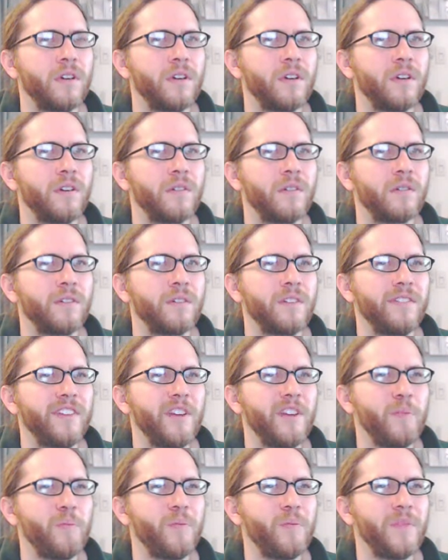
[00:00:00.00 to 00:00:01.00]
What does
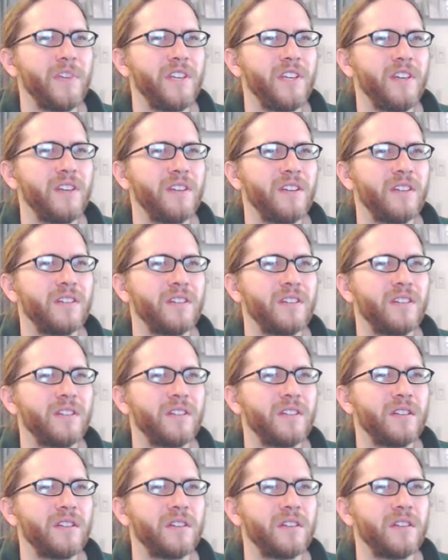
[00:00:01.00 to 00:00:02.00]
that mean? I
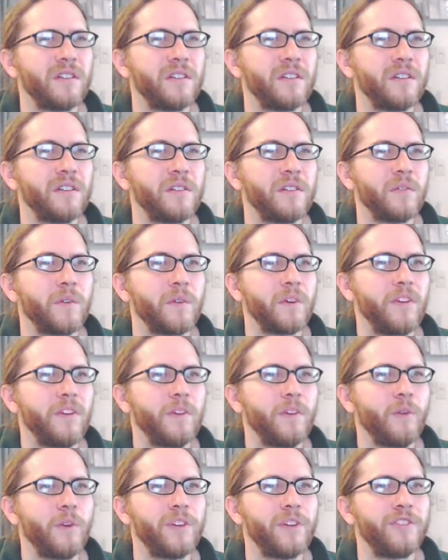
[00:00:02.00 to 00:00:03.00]
want to know
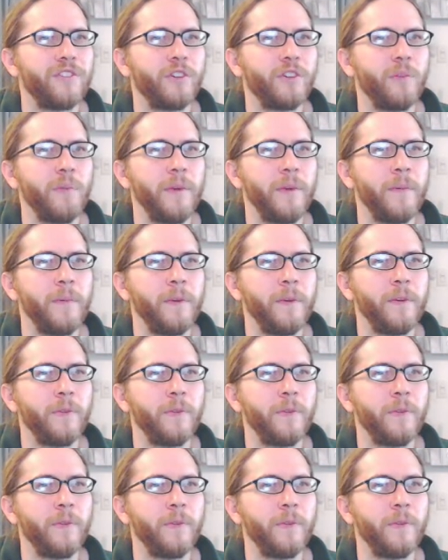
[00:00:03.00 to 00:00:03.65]
why so many